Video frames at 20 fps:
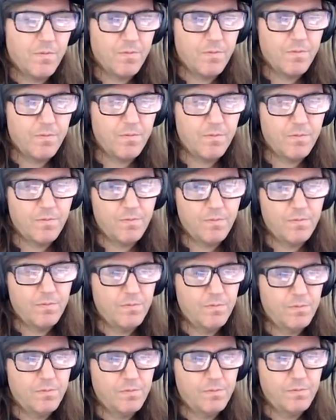
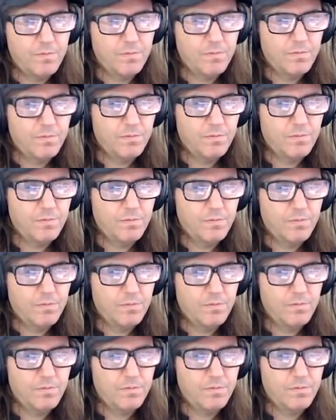
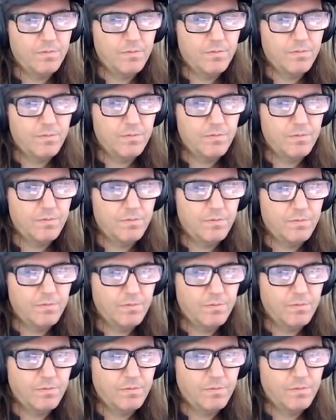
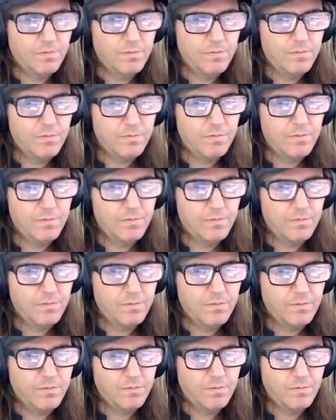
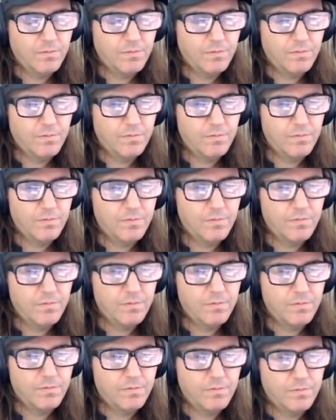
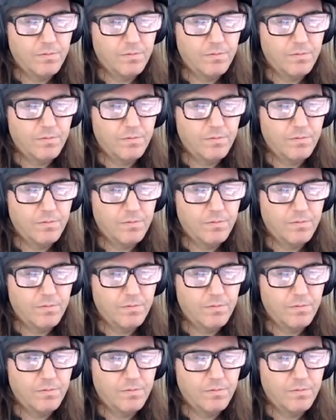The person shown says nothing.